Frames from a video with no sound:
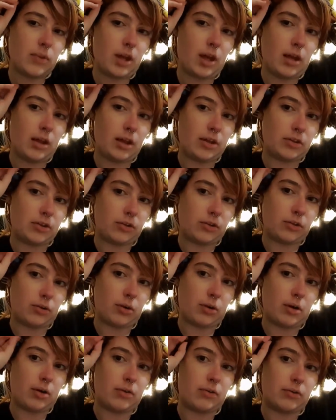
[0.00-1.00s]
And then just
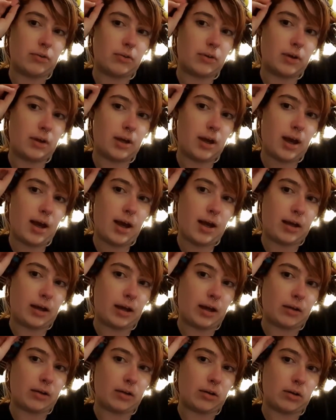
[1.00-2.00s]
sort of at an
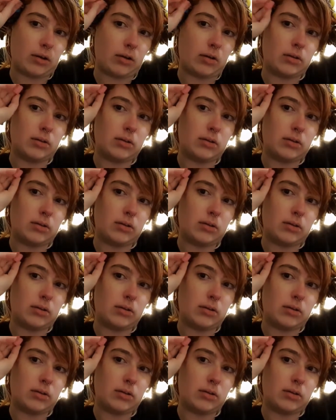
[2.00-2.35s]
angle.